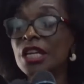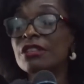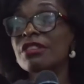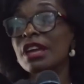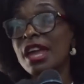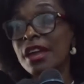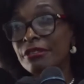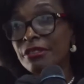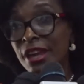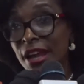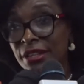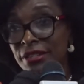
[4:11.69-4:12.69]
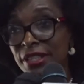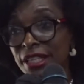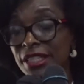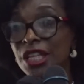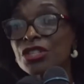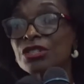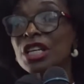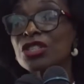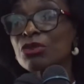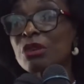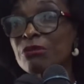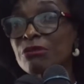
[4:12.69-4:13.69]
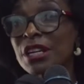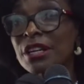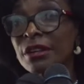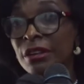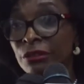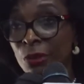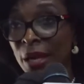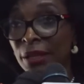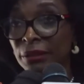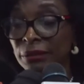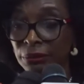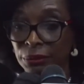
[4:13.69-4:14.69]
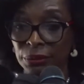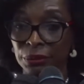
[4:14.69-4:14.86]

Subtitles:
in the areas that Nigeria is doing very well.